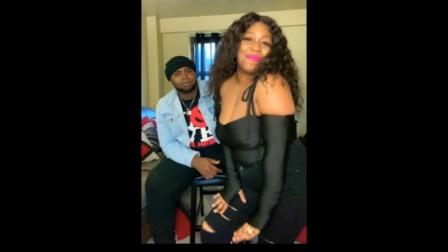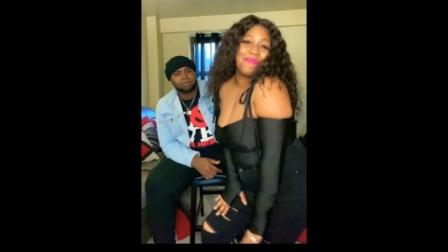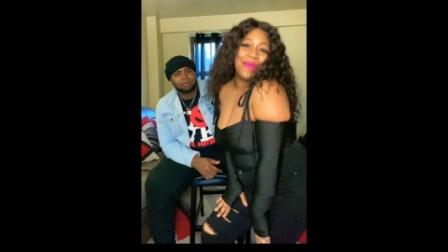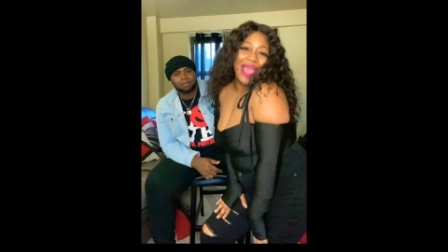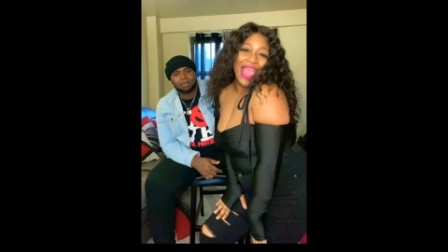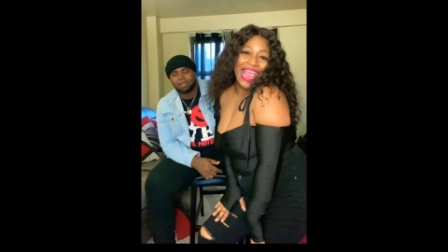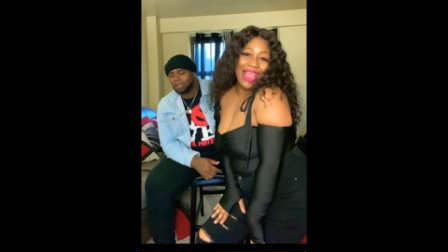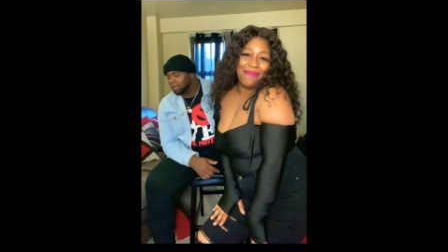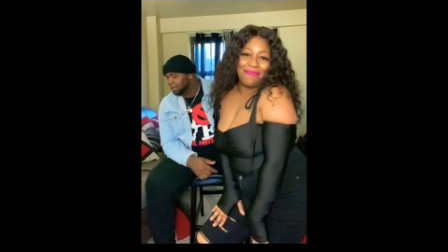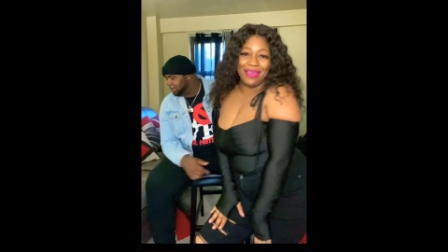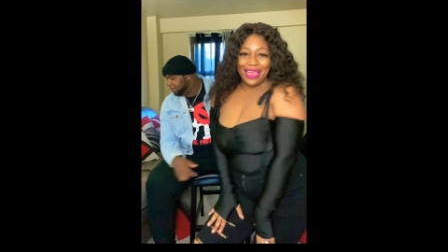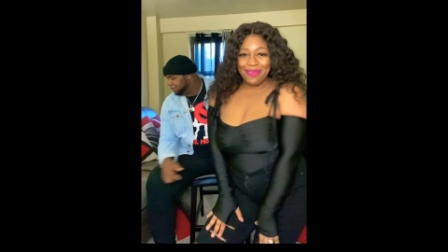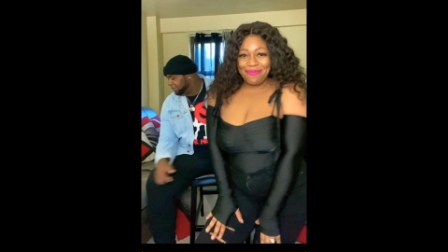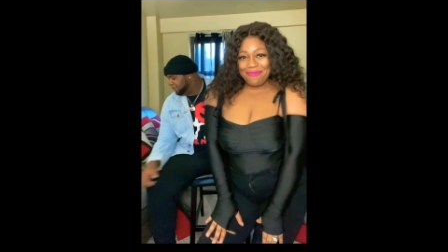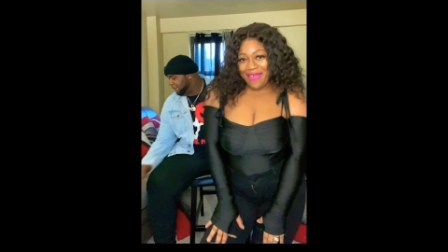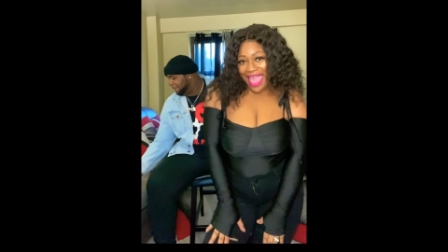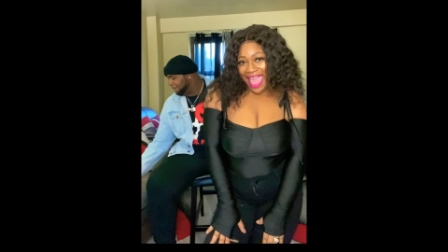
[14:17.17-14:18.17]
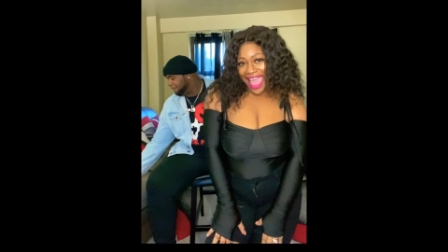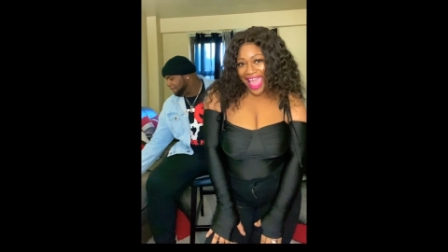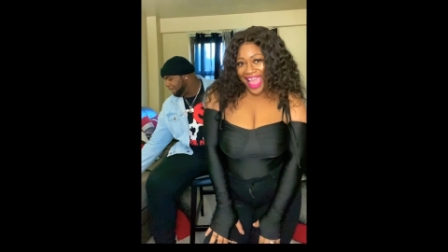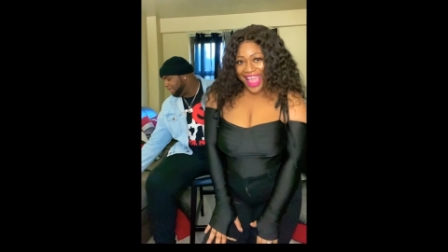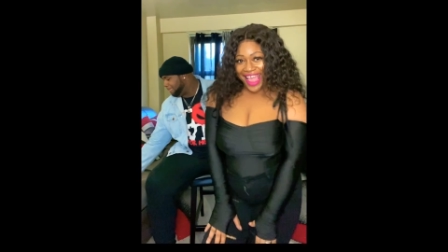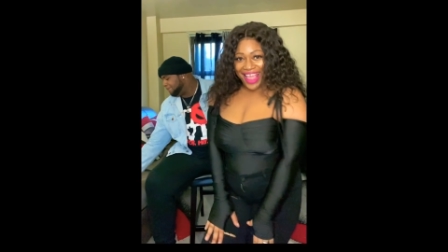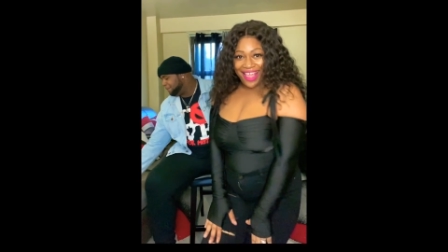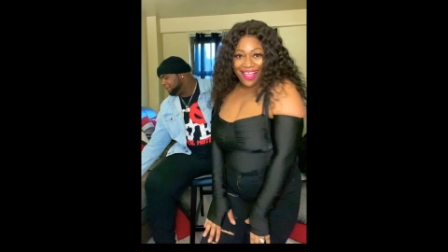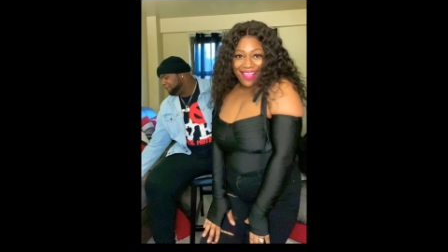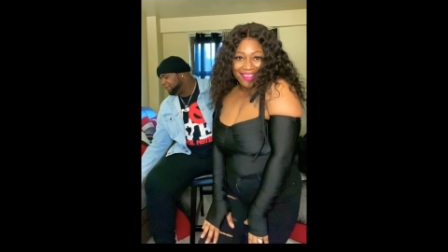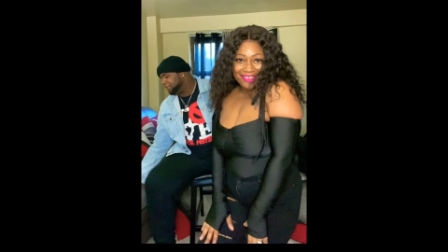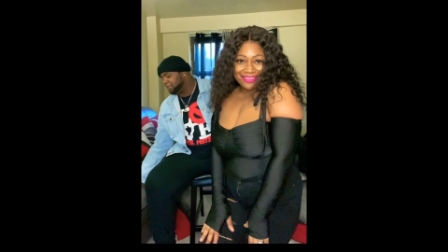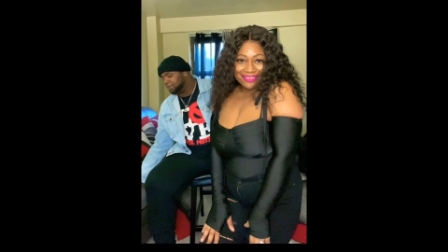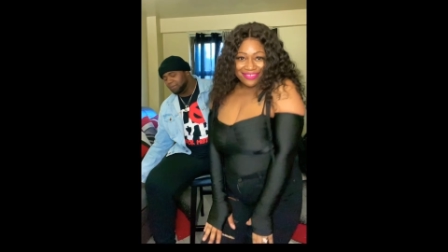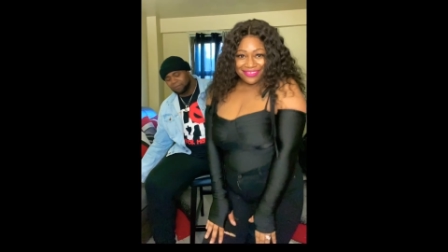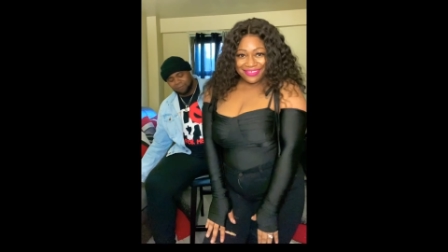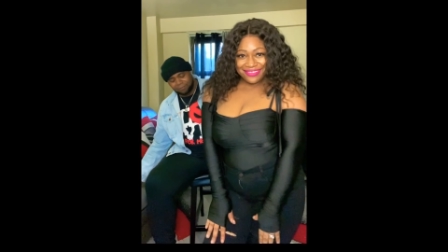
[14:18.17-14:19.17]
baby Ray.
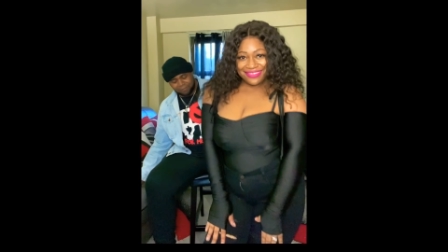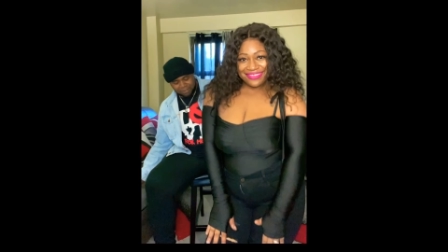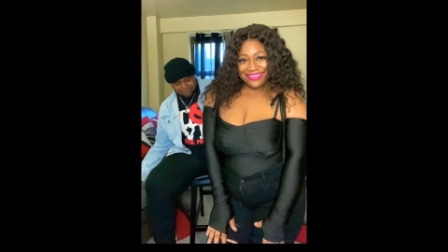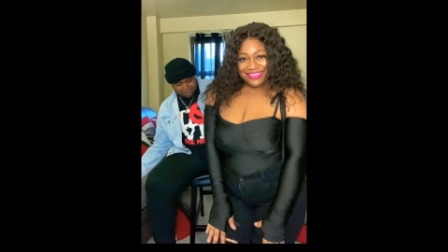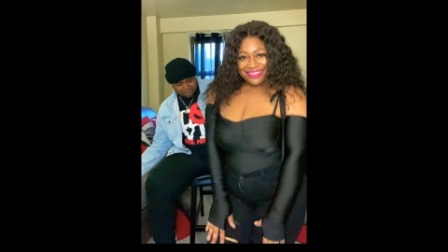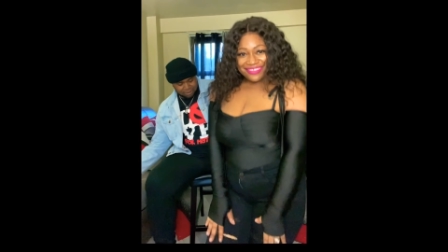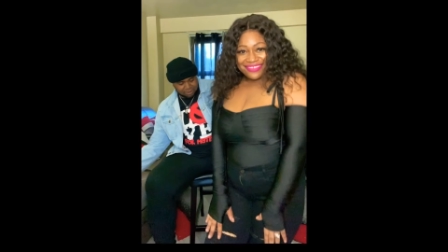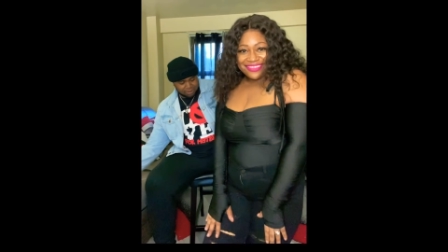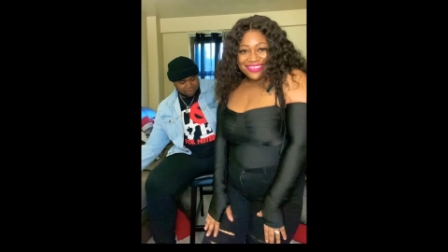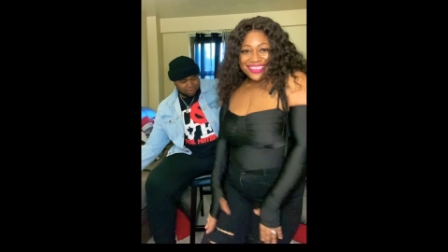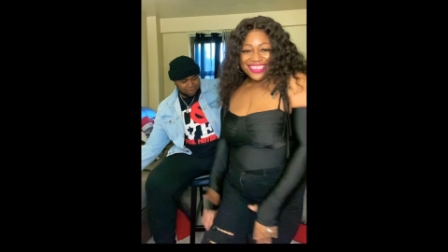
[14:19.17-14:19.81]
I'm feeling it,